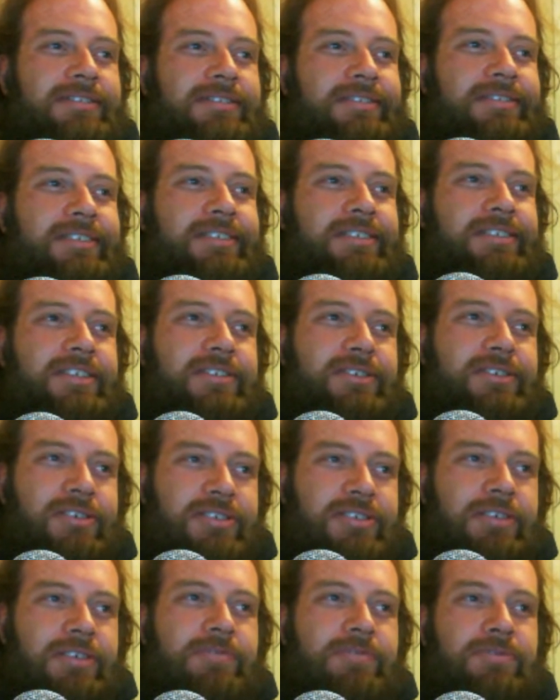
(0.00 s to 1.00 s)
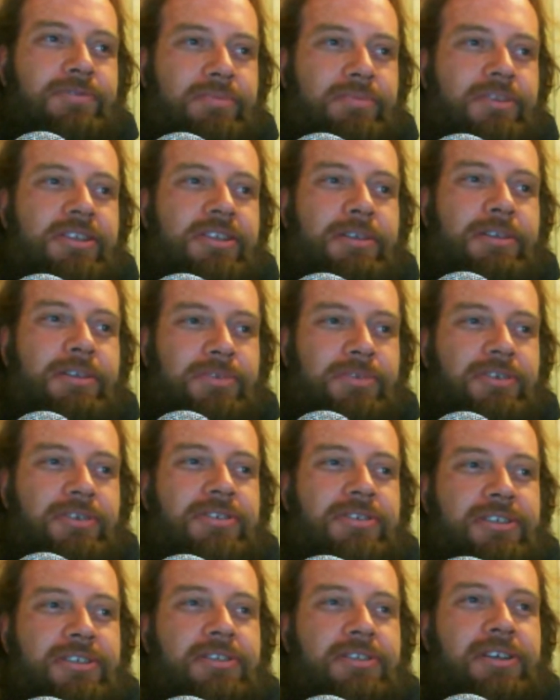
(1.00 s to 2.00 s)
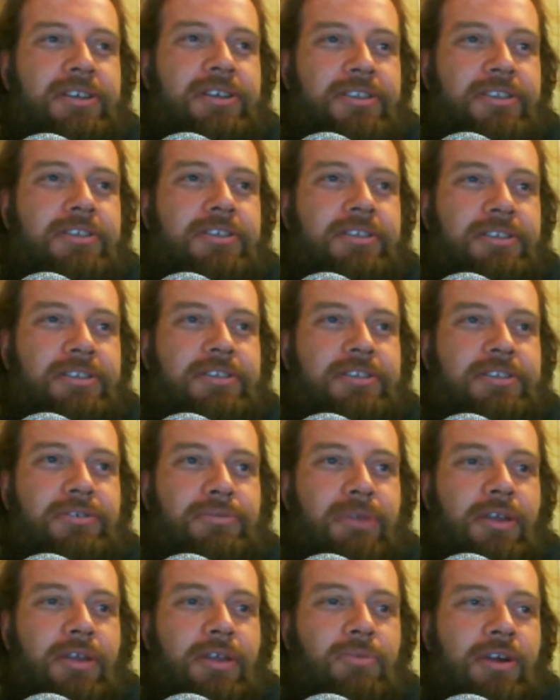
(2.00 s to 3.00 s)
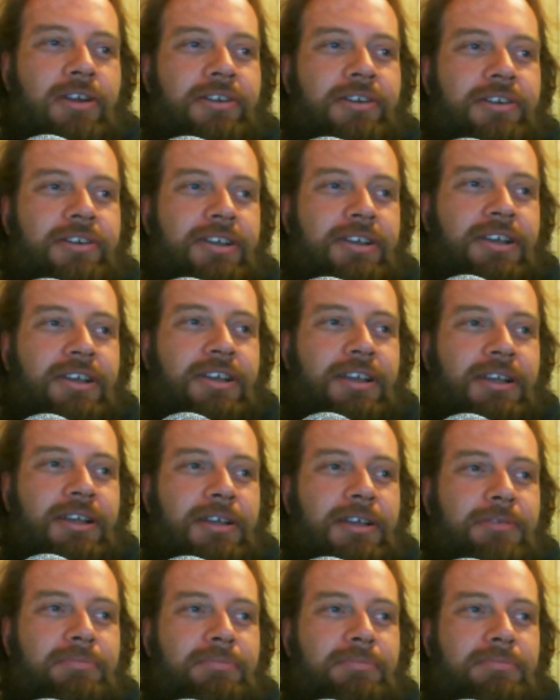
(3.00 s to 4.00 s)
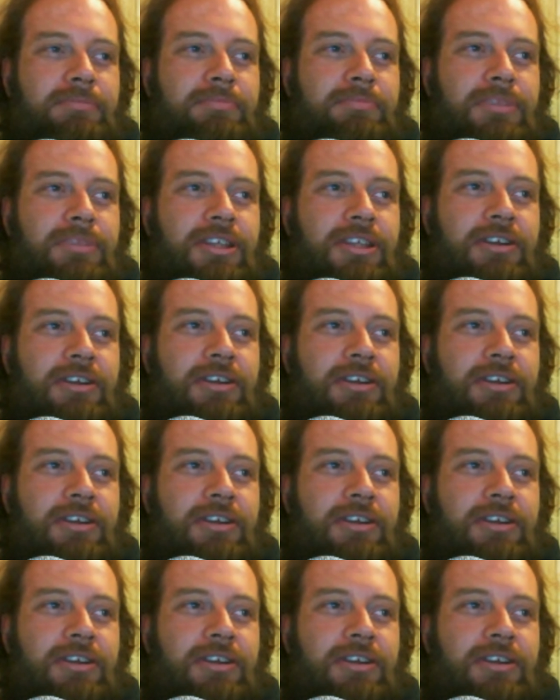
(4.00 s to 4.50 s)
It's a toss-up for me because I like the red one, but then